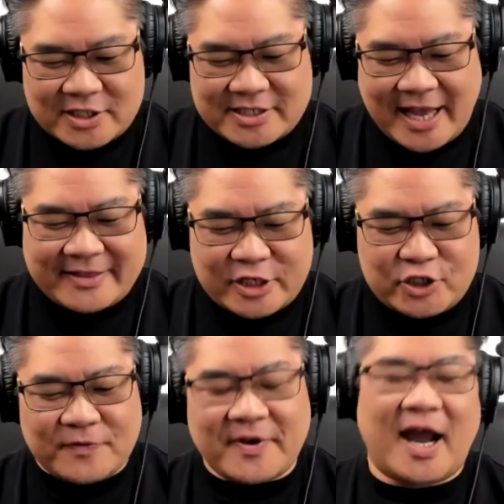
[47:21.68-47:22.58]
set
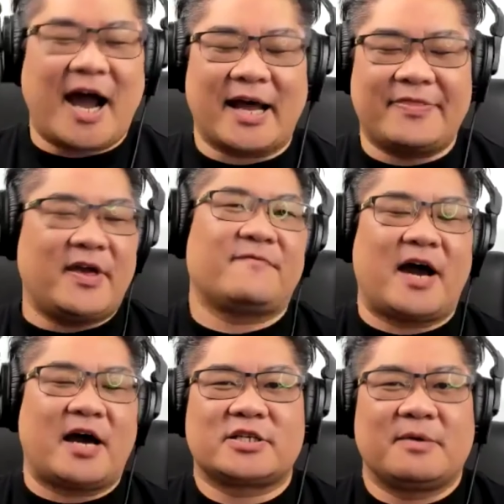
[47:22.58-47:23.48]
that you've got, I think
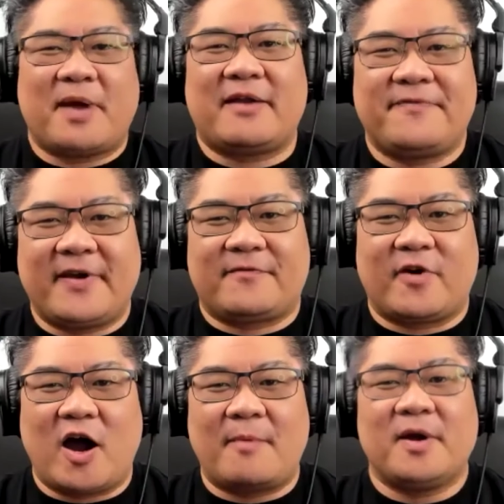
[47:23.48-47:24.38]
founders could benefit
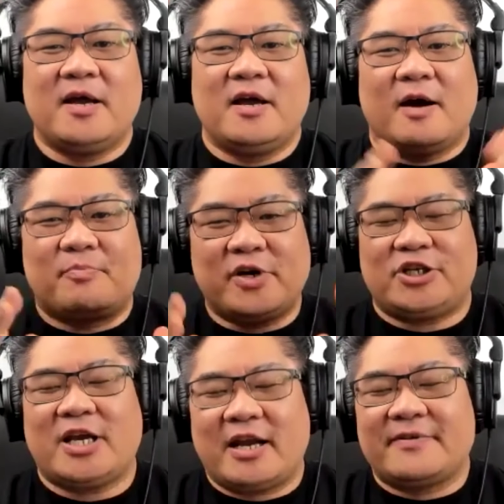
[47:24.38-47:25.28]
from.
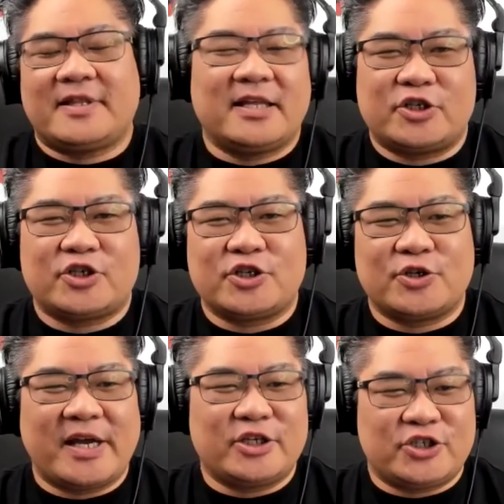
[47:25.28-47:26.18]
Appreciate everything that you're
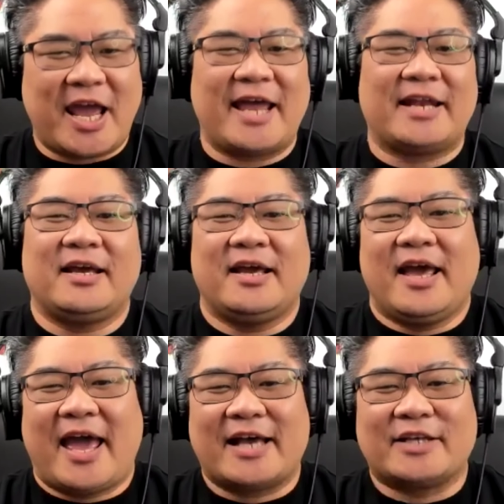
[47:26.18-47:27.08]
doing. Jen,
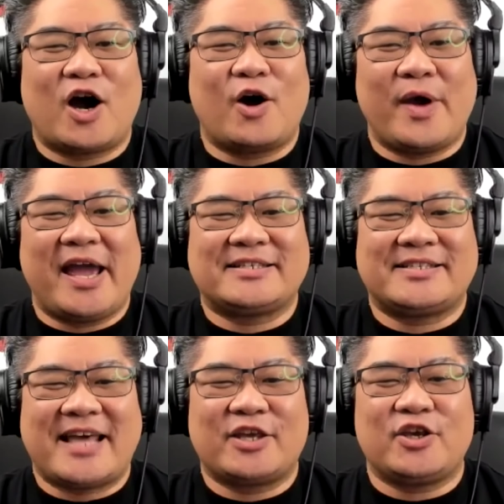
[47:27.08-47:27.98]
as always,
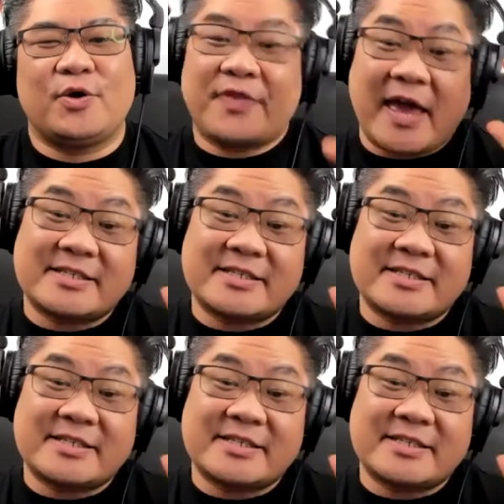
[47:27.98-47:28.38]
thank you. Thanks